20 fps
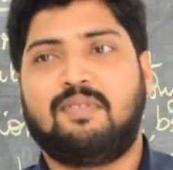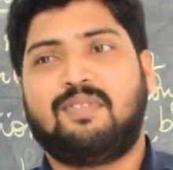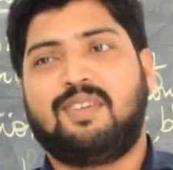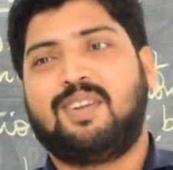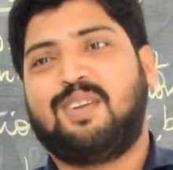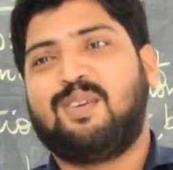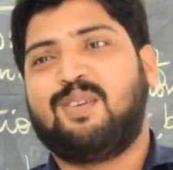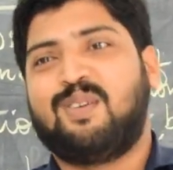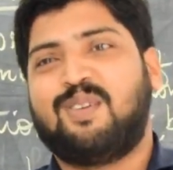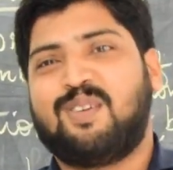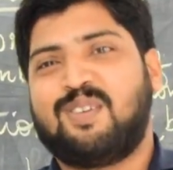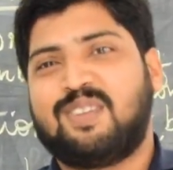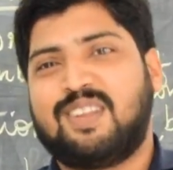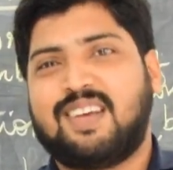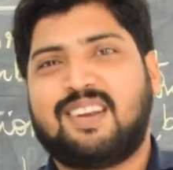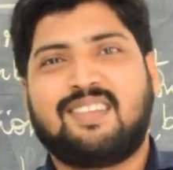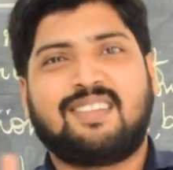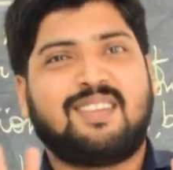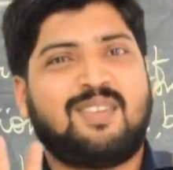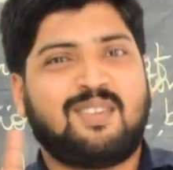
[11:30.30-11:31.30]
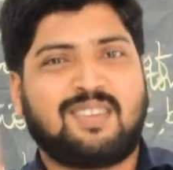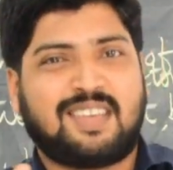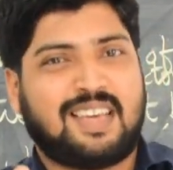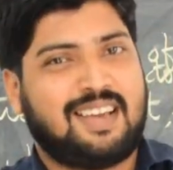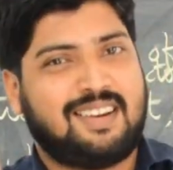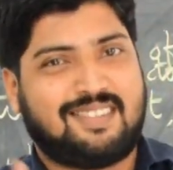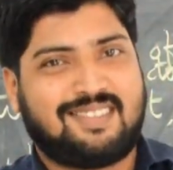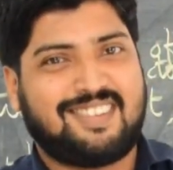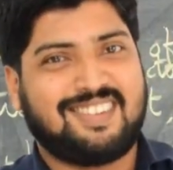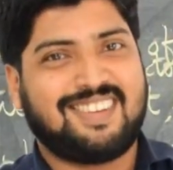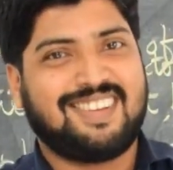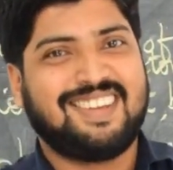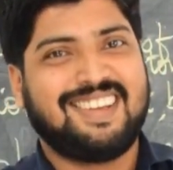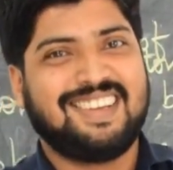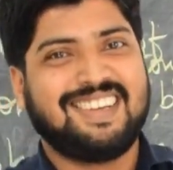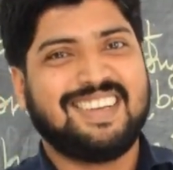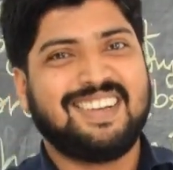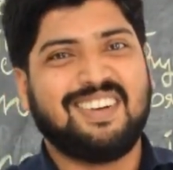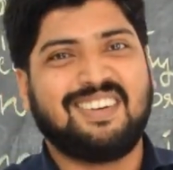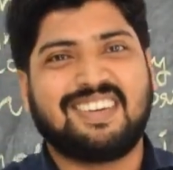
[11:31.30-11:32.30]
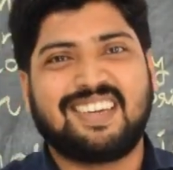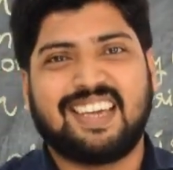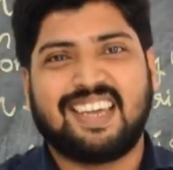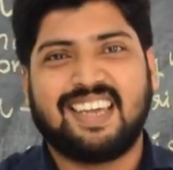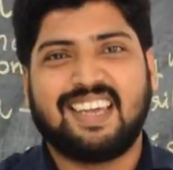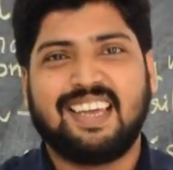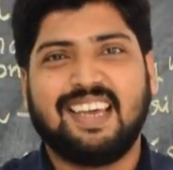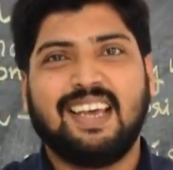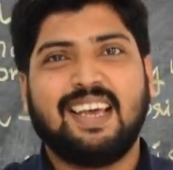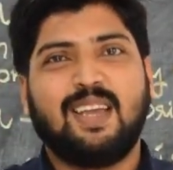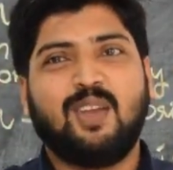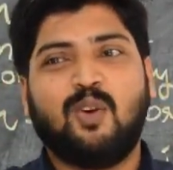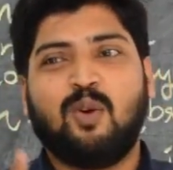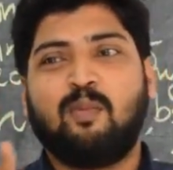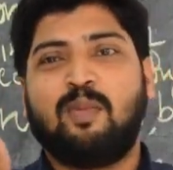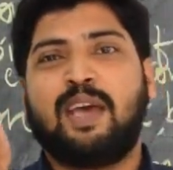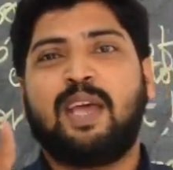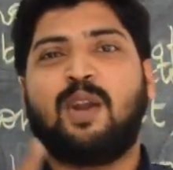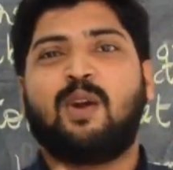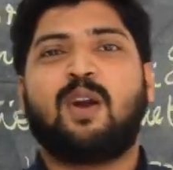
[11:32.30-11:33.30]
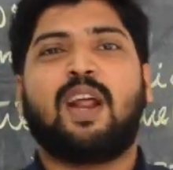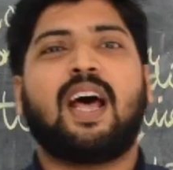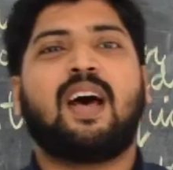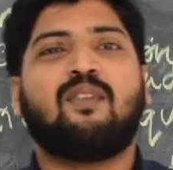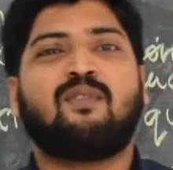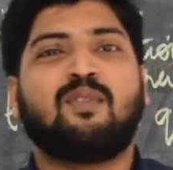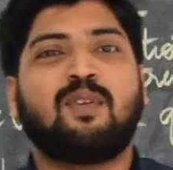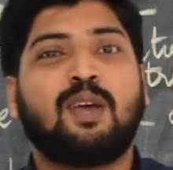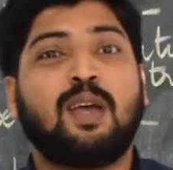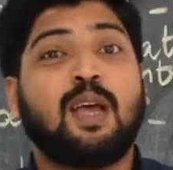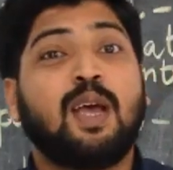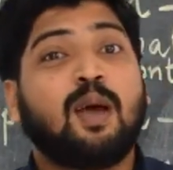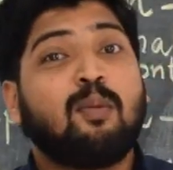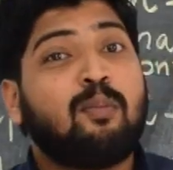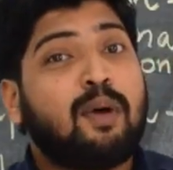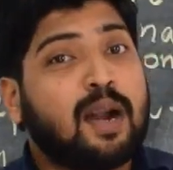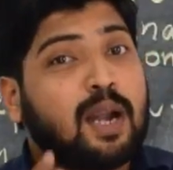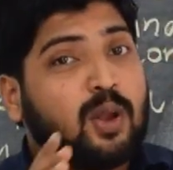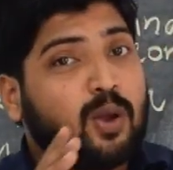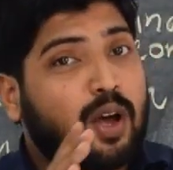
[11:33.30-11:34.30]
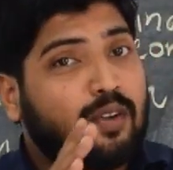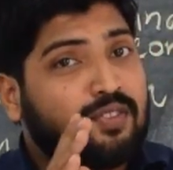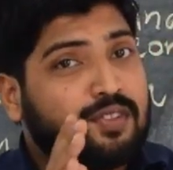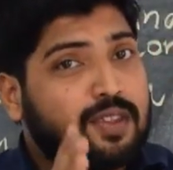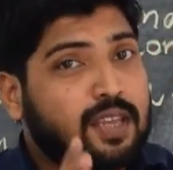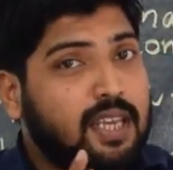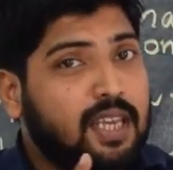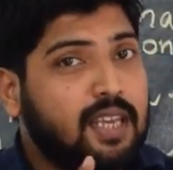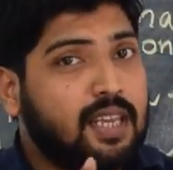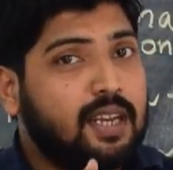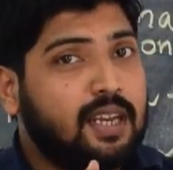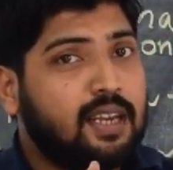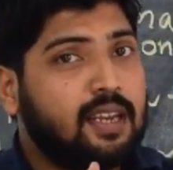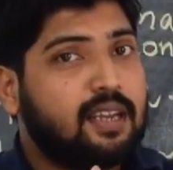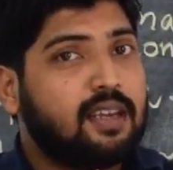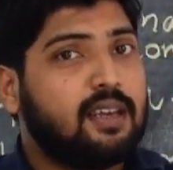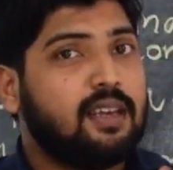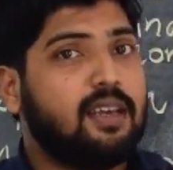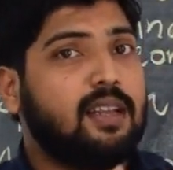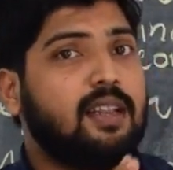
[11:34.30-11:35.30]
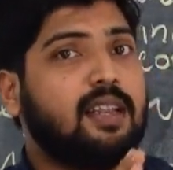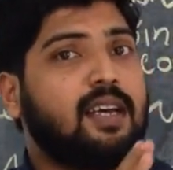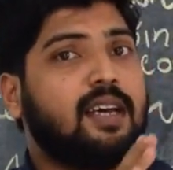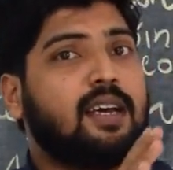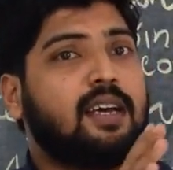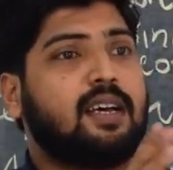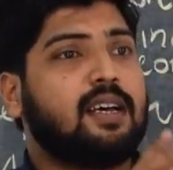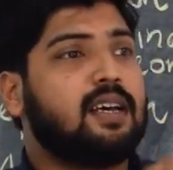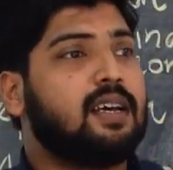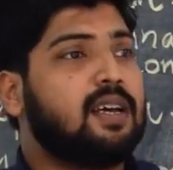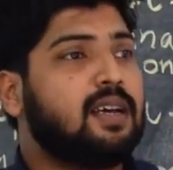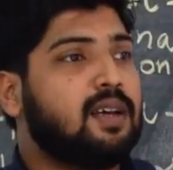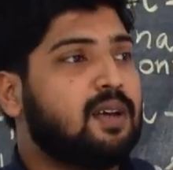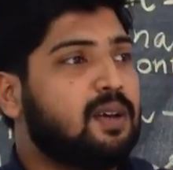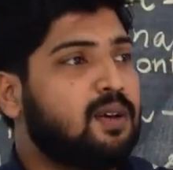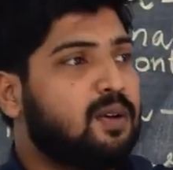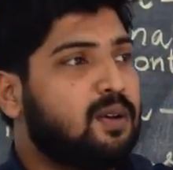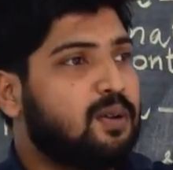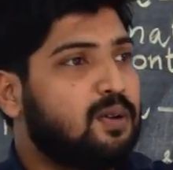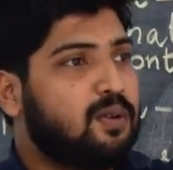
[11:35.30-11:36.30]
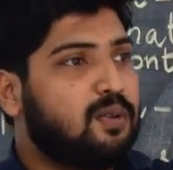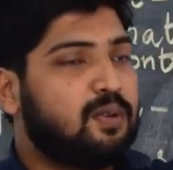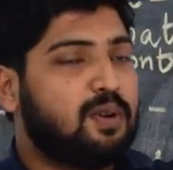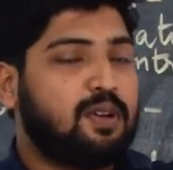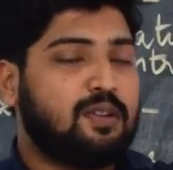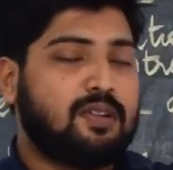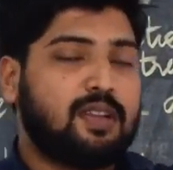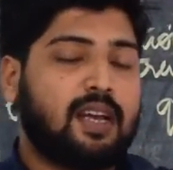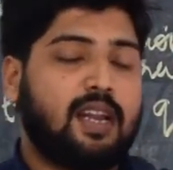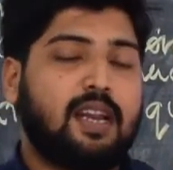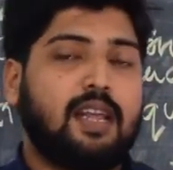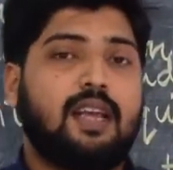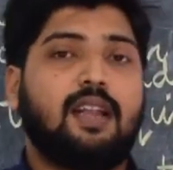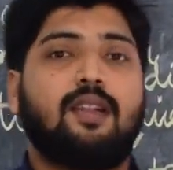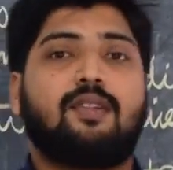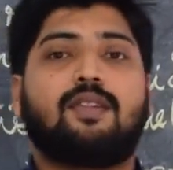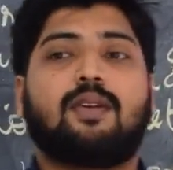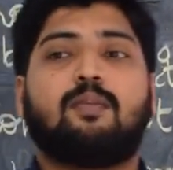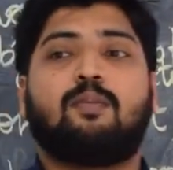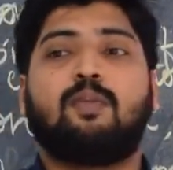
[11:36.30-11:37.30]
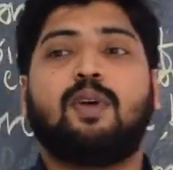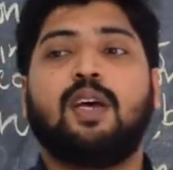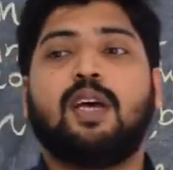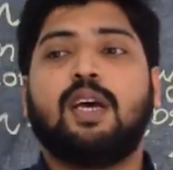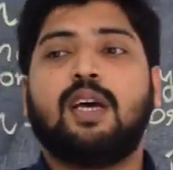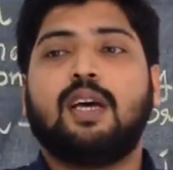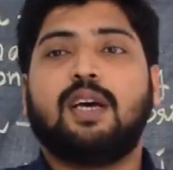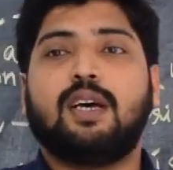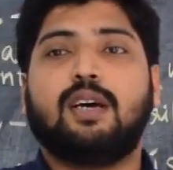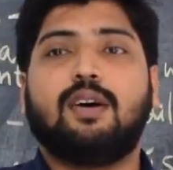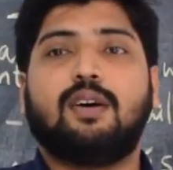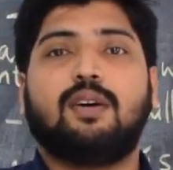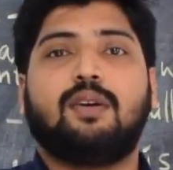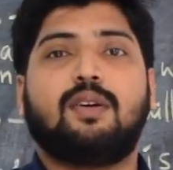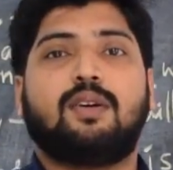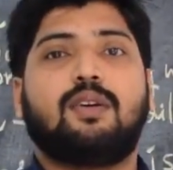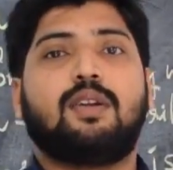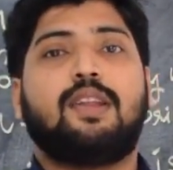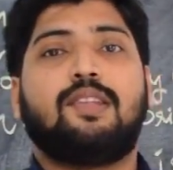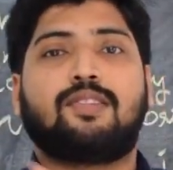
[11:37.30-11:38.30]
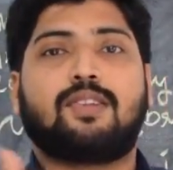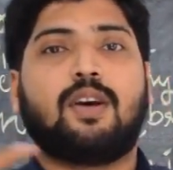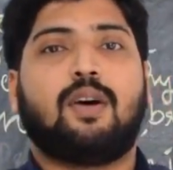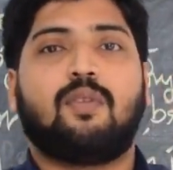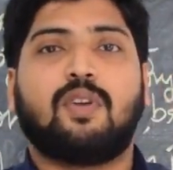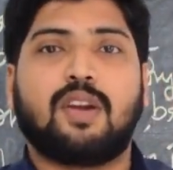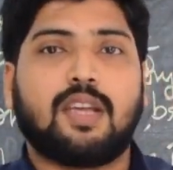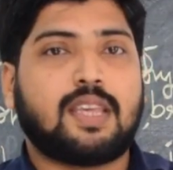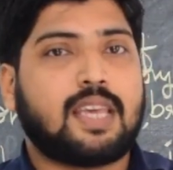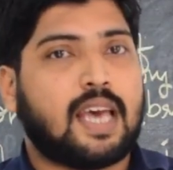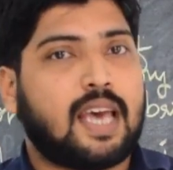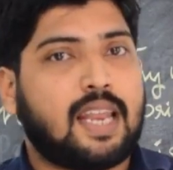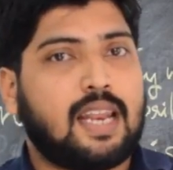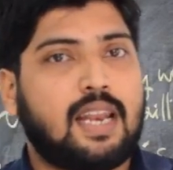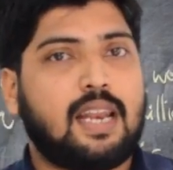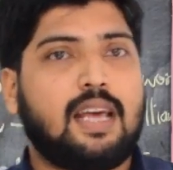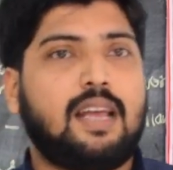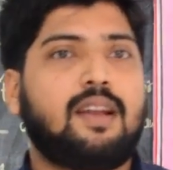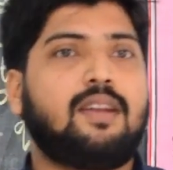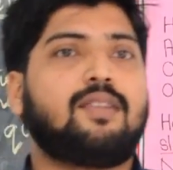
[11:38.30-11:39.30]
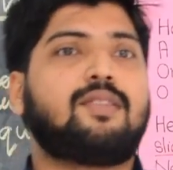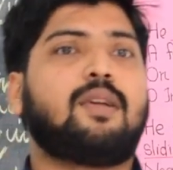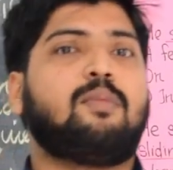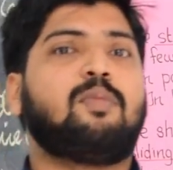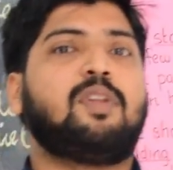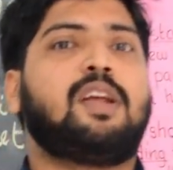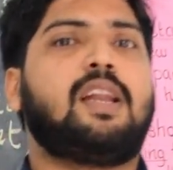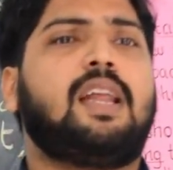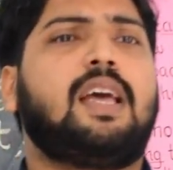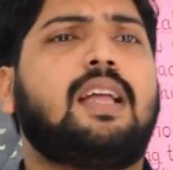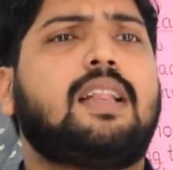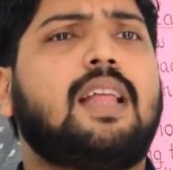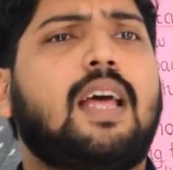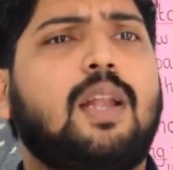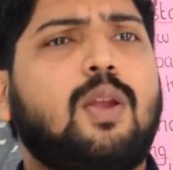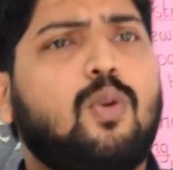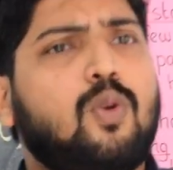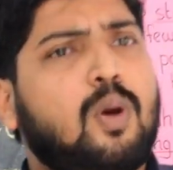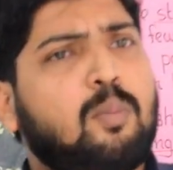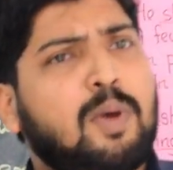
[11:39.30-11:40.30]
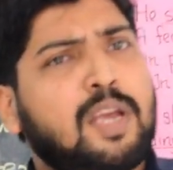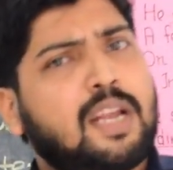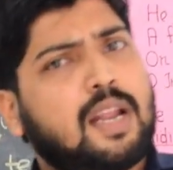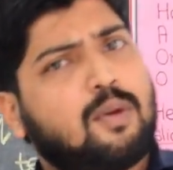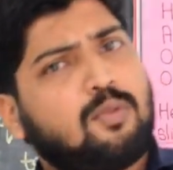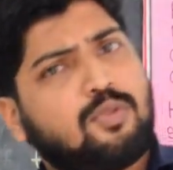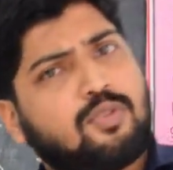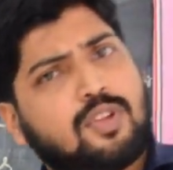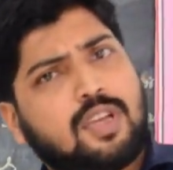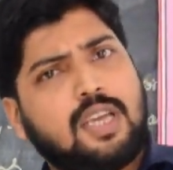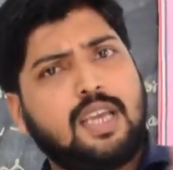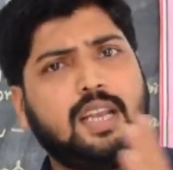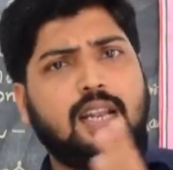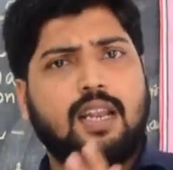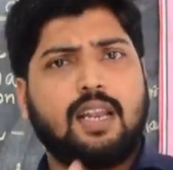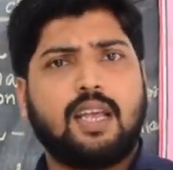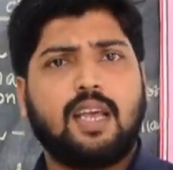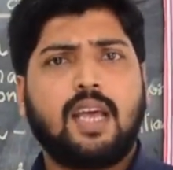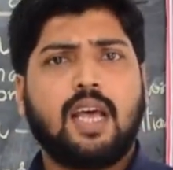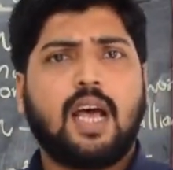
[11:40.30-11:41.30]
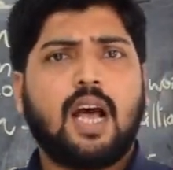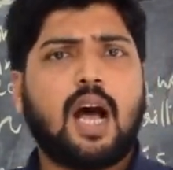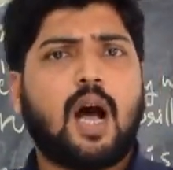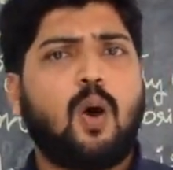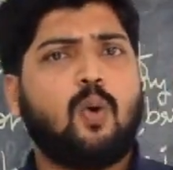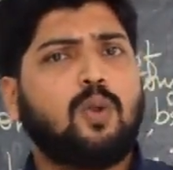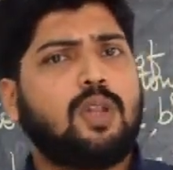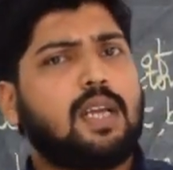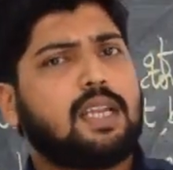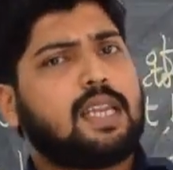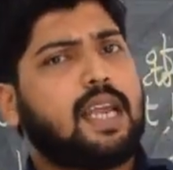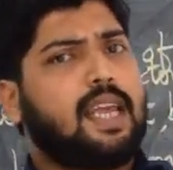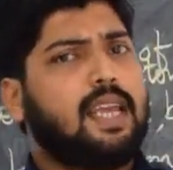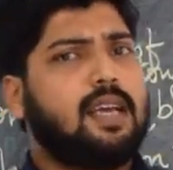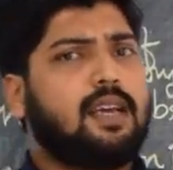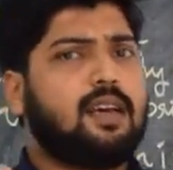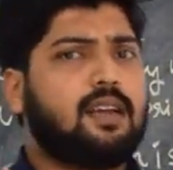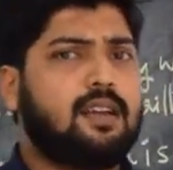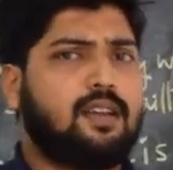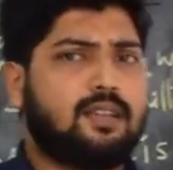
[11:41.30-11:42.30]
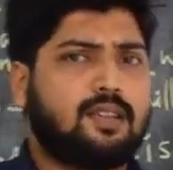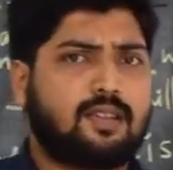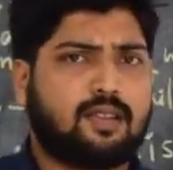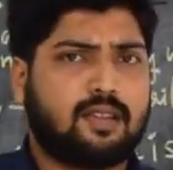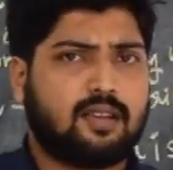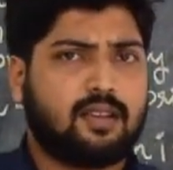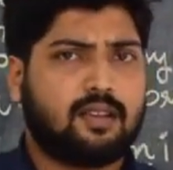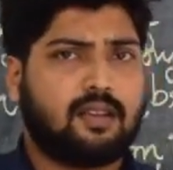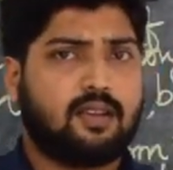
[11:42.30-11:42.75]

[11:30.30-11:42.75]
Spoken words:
No, there is no chance. Okay, you may not have. But you have seen in the, in some Discovery Channel and something like that, you might have seen how the tiger is.